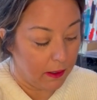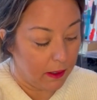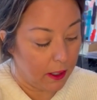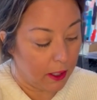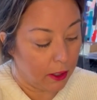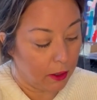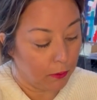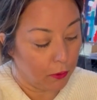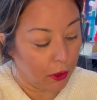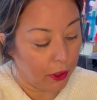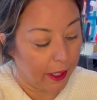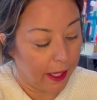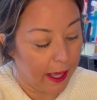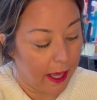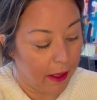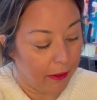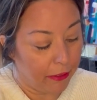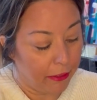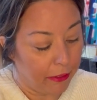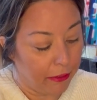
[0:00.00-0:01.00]
and I'm going to
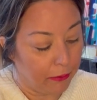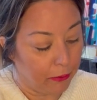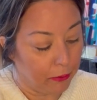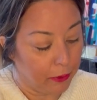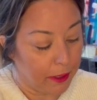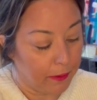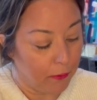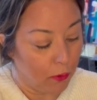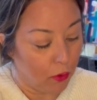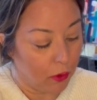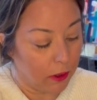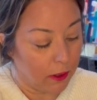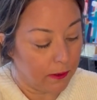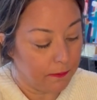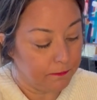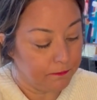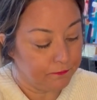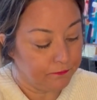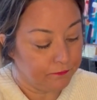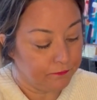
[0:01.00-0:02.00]
add 3 more.